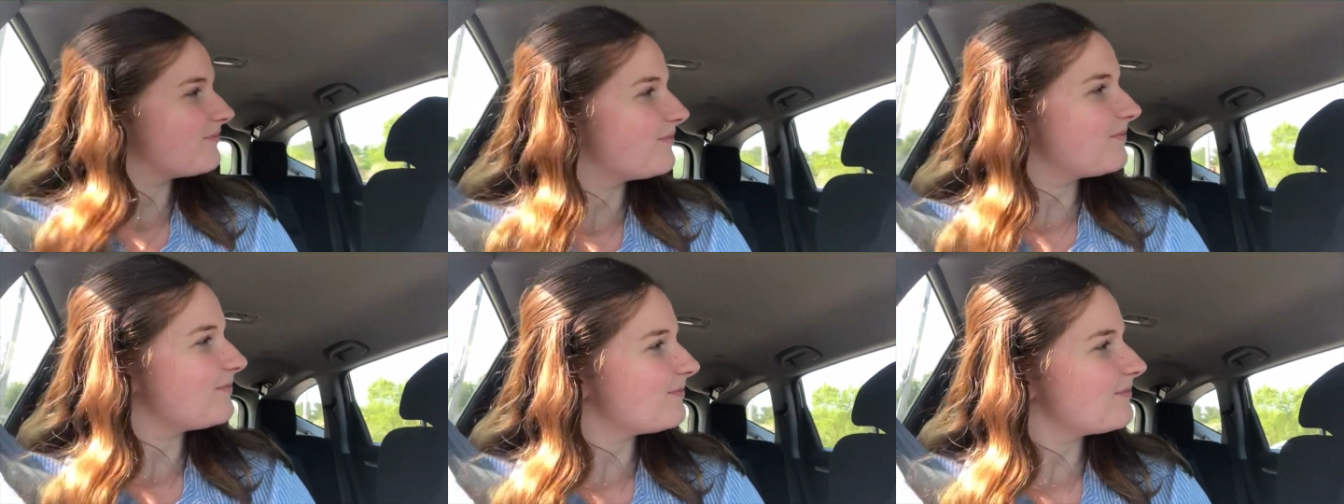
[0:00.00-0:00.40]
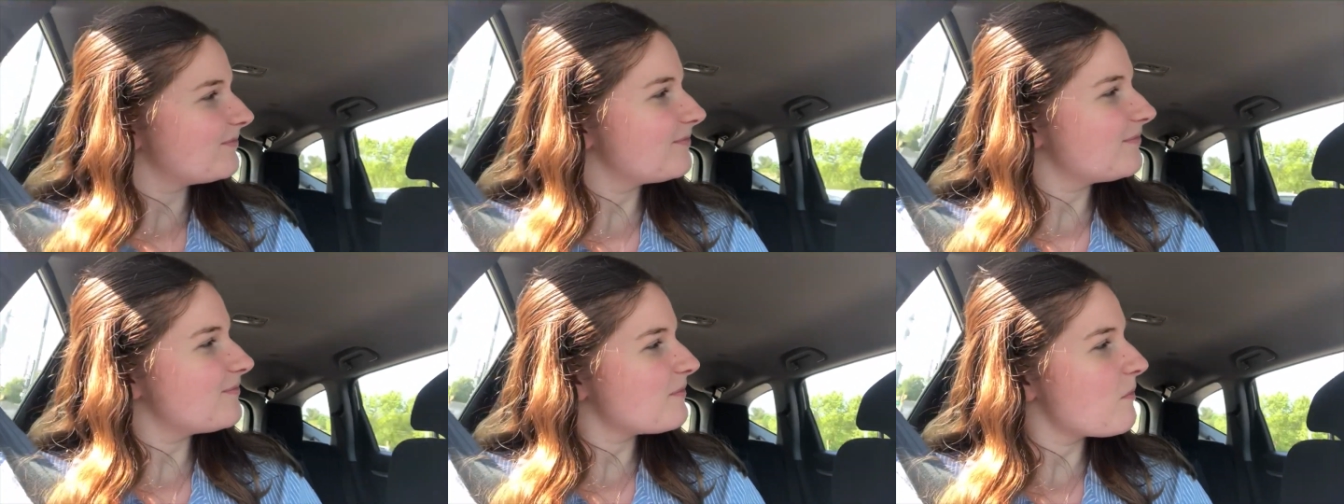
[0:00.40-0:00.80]
On the way
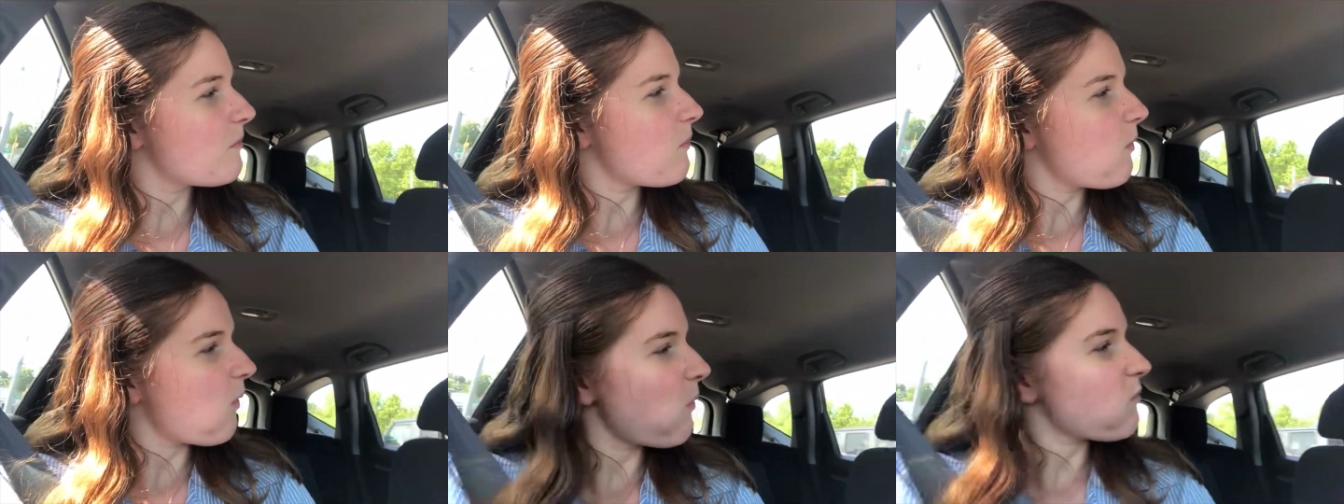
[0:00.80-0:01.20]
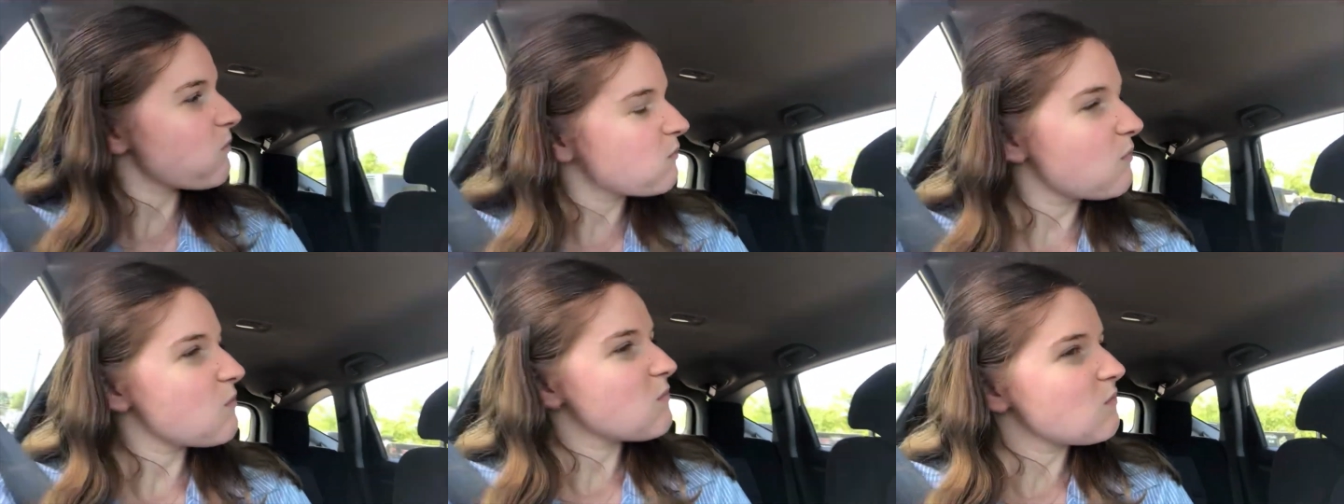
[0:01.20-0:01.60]
back is fine, but
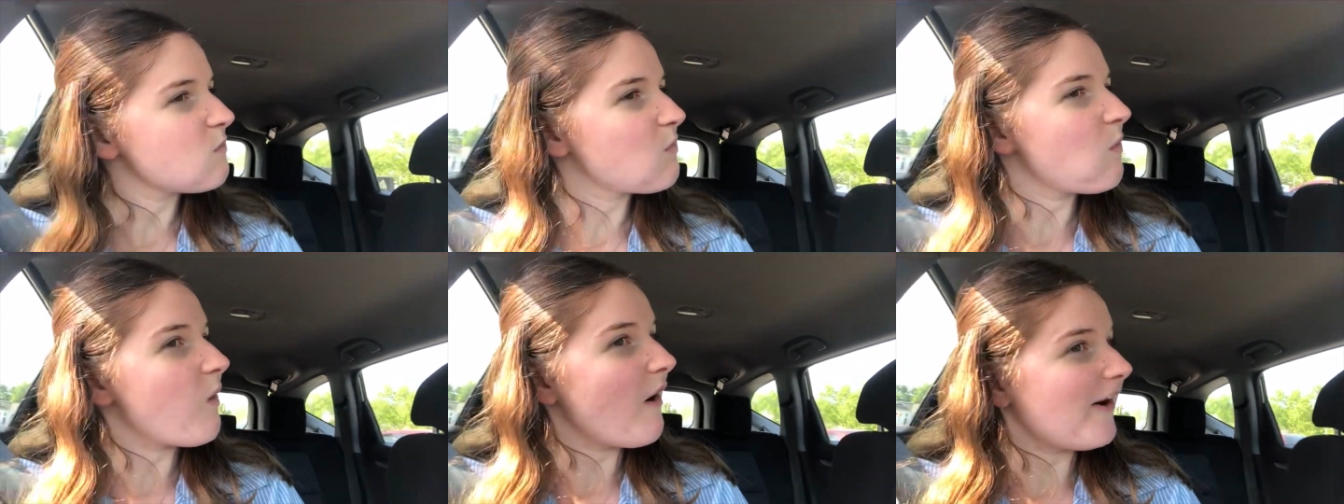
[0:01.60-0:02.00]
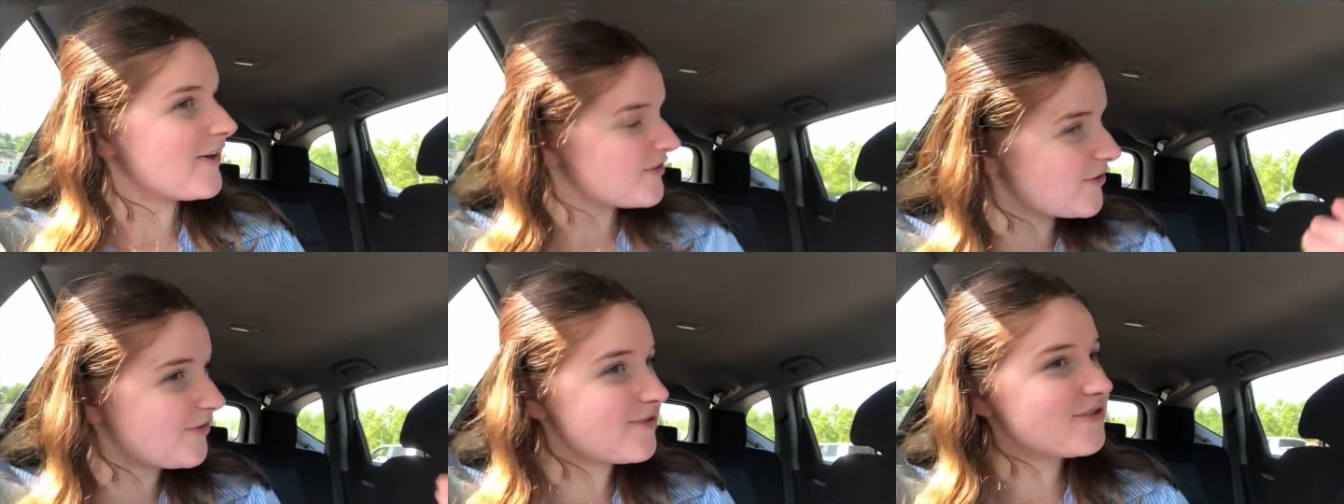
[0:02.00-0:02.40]
on the way down. I
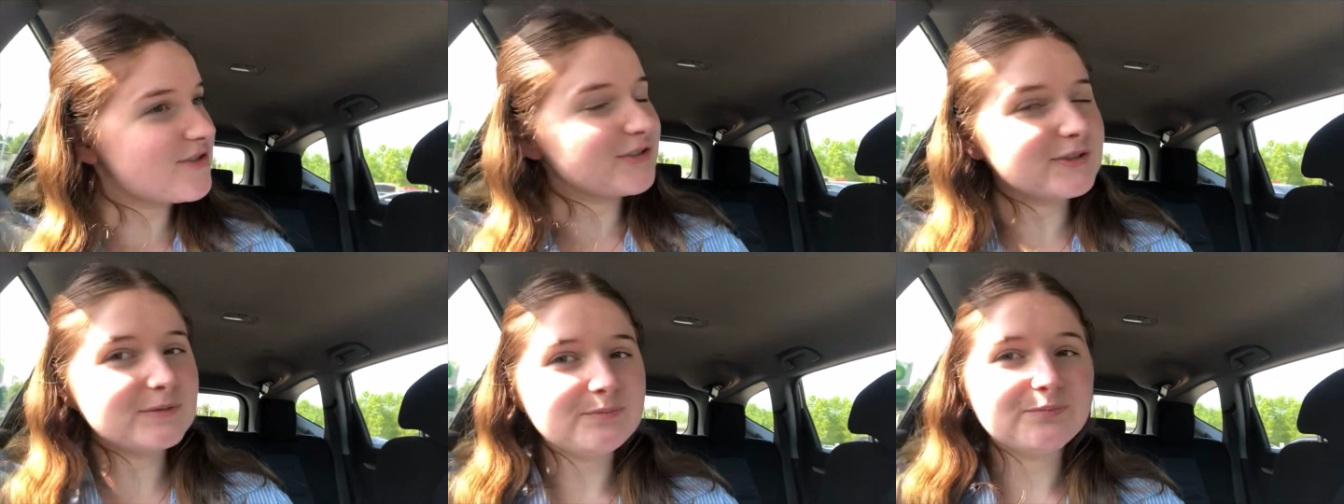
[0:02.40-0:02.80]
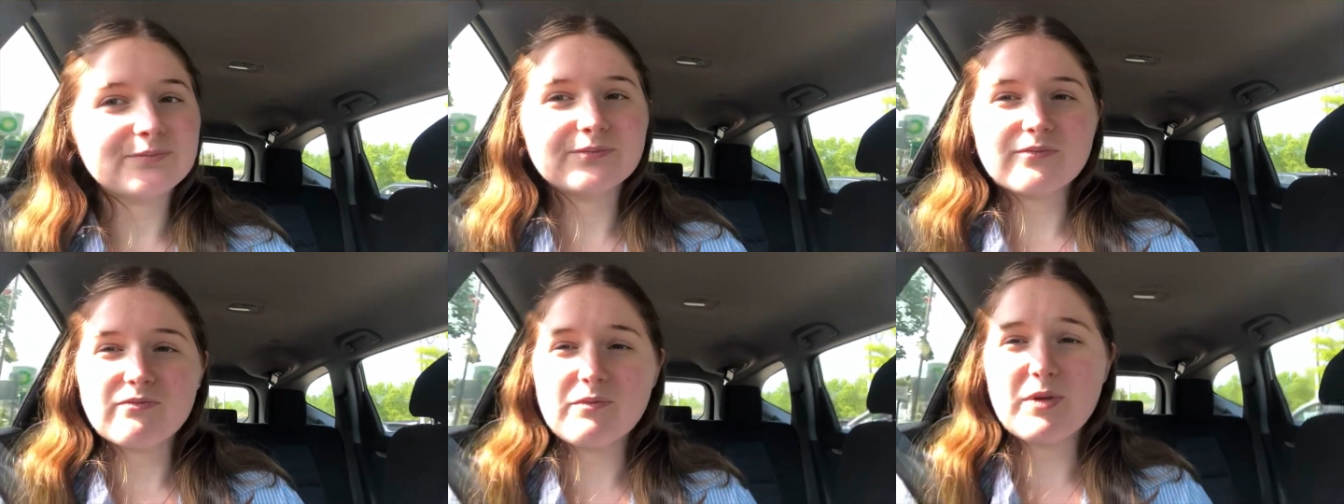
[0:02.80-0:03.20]
told you,
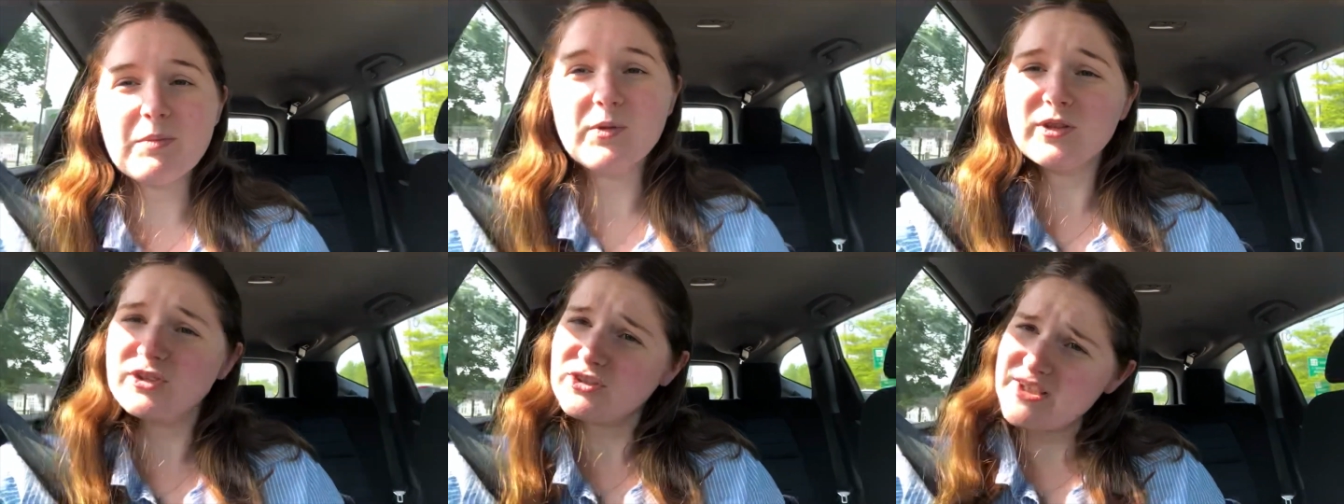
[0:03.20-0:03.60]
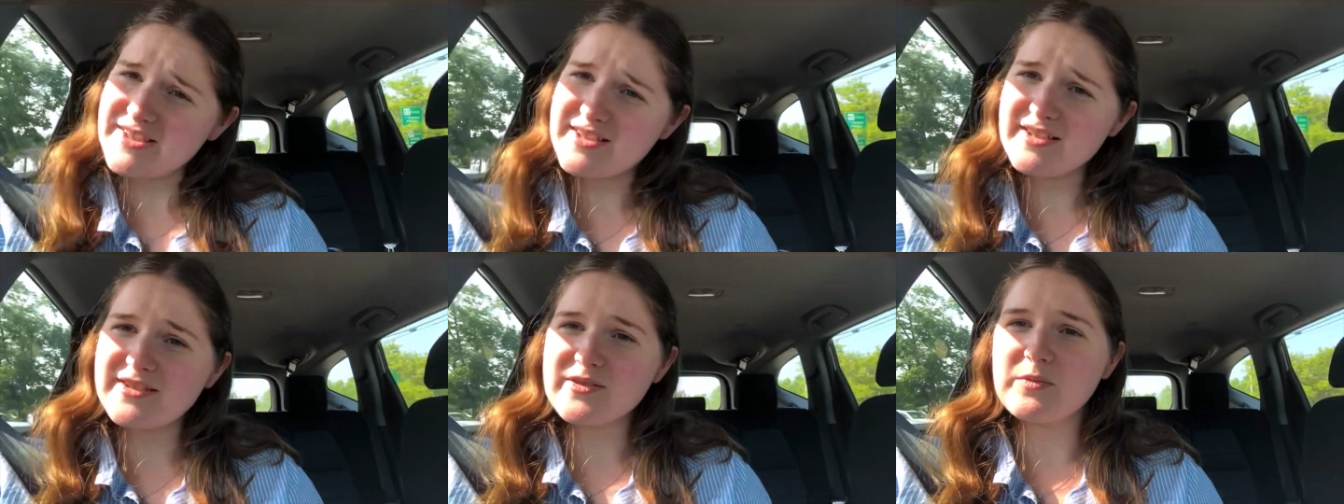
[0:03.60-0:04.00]
people are
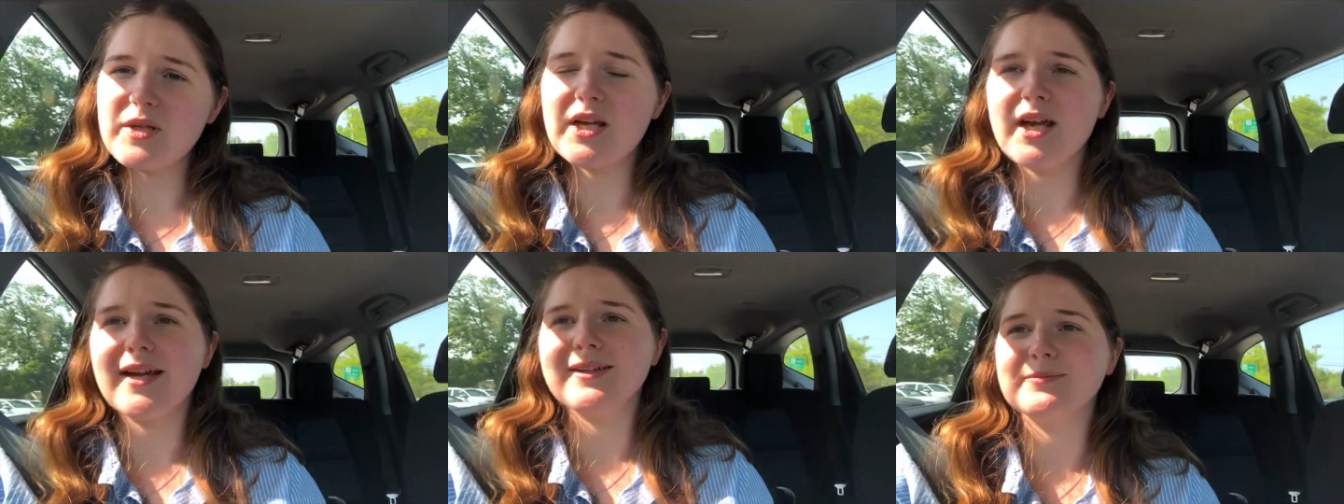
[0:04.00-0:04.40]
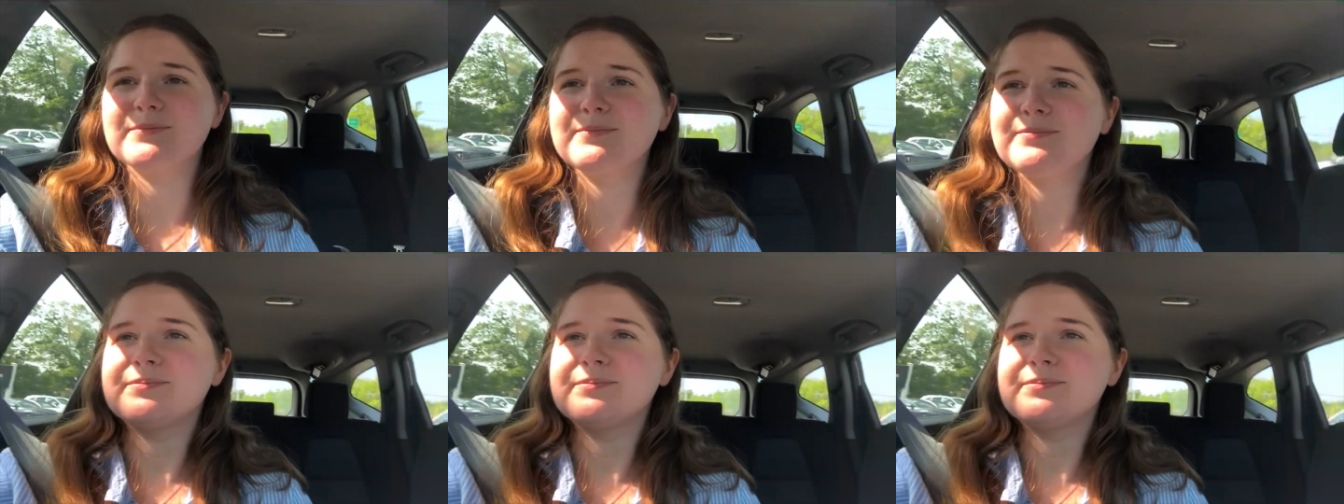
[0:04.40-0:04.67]
crazy this weekend.